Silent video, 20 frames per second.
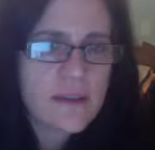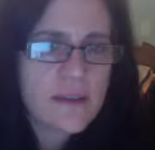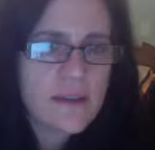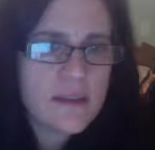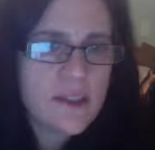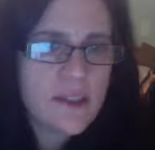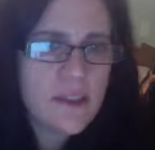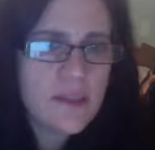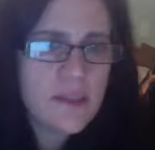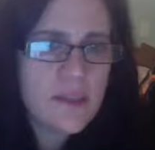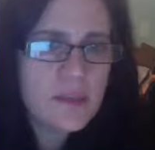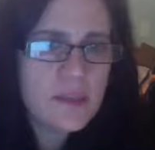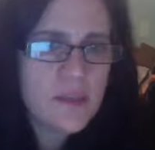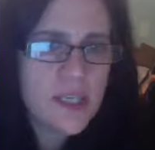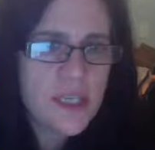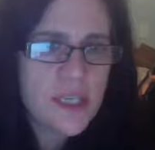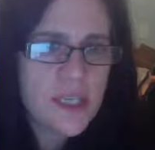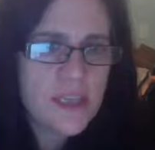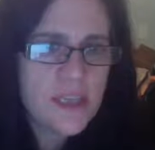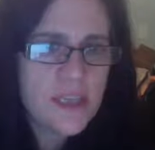You didn't put
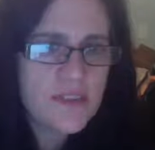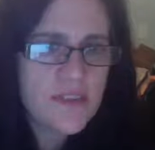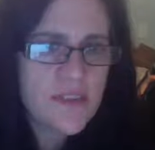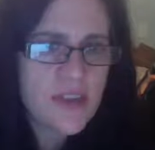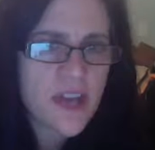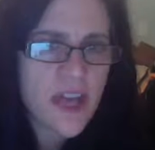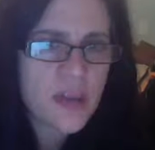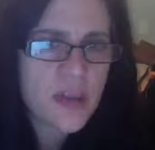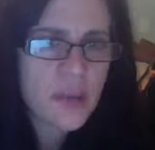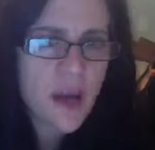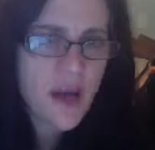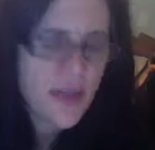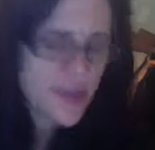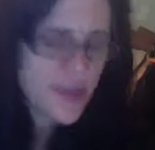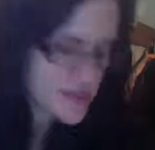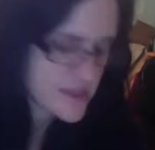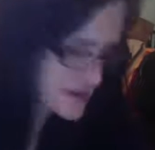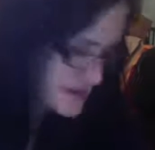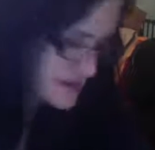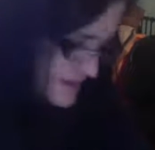anything for the
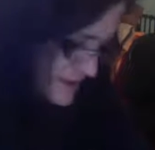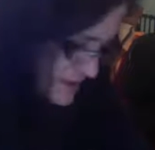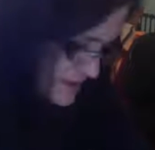hypothesis.